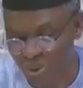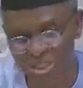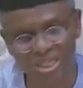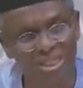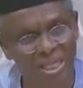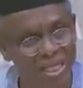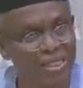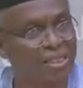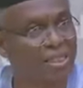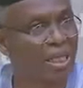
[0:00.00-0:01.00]
Voting,
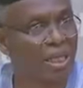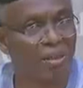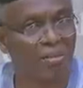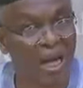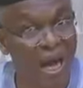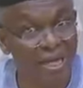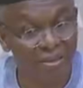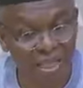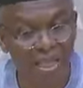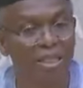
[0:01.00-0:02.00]
yes.
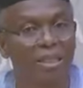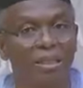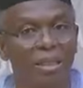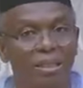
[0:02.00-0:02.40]
I think